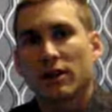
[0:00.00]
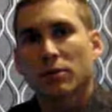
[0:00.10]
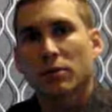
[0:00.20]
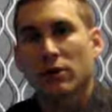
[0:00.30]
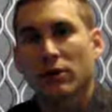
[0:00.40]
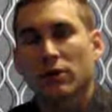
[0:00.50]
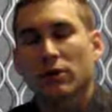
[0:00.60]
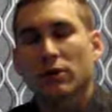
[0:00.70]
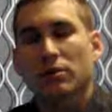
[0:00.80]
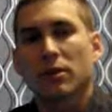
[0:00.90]
It's pretty
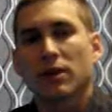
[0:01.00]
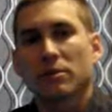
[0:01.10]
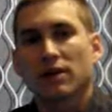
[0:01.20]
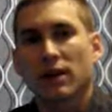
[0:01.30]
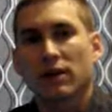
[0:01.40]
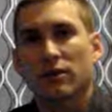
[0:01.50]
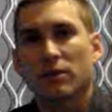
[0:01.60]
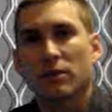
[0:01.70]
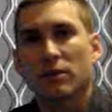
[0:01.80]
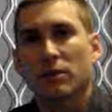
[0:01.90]
simple to put up signs,
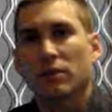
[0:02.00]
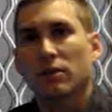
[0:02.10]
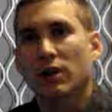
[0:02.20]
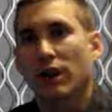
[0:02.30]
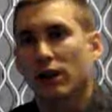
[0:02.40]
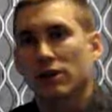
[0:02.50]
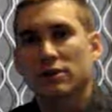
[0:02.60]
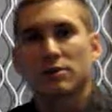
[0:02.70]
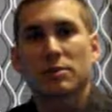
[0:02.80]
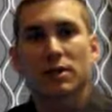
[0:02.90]
to put up
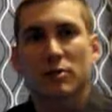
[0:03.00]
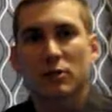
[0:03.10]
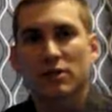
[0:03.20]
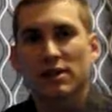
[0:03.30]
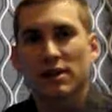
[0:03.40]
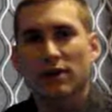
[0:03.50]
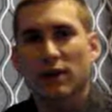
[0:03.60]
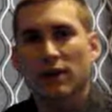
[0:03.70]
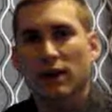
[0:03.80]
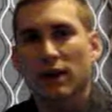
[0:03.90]
placards, billboards, things
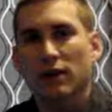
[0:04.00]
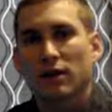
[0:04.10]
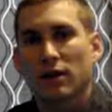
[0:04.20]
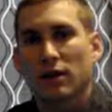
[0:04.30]
like that.